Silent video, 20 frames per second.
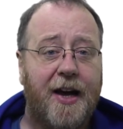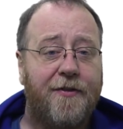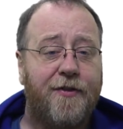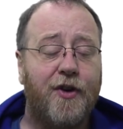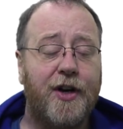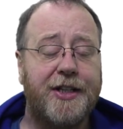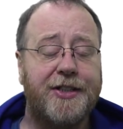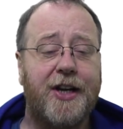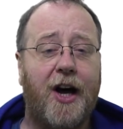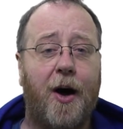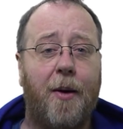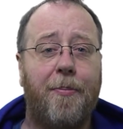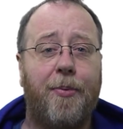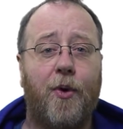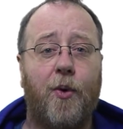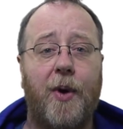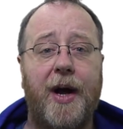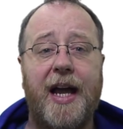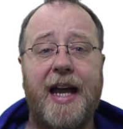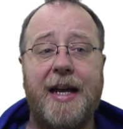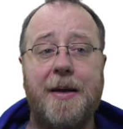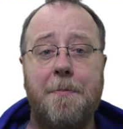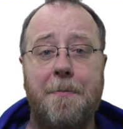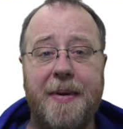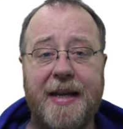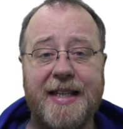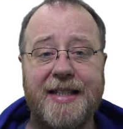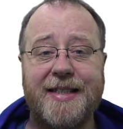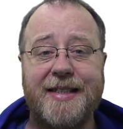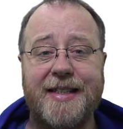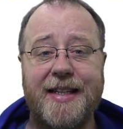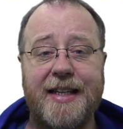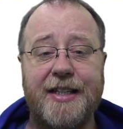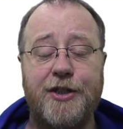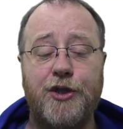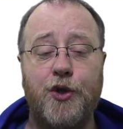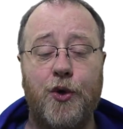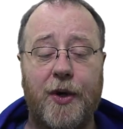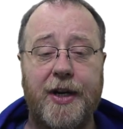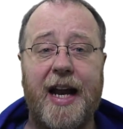For example, in
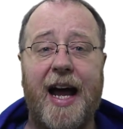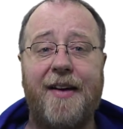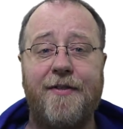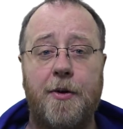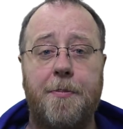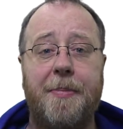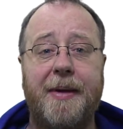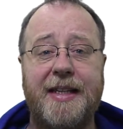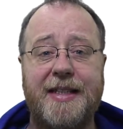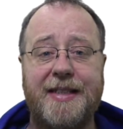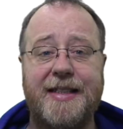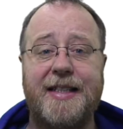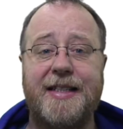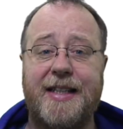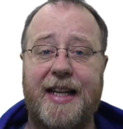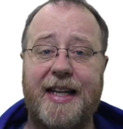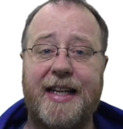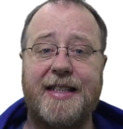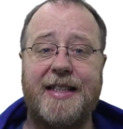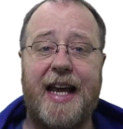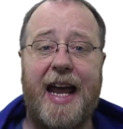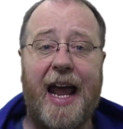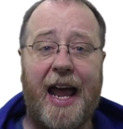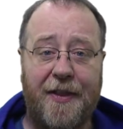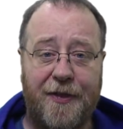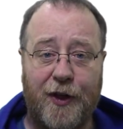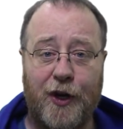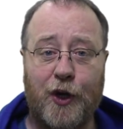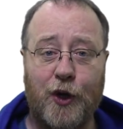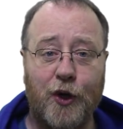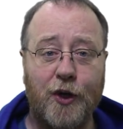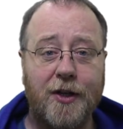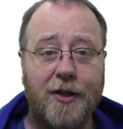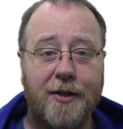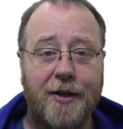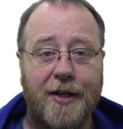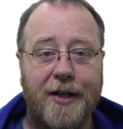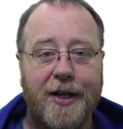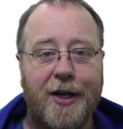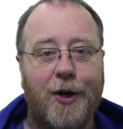business, you can have a business that is ethical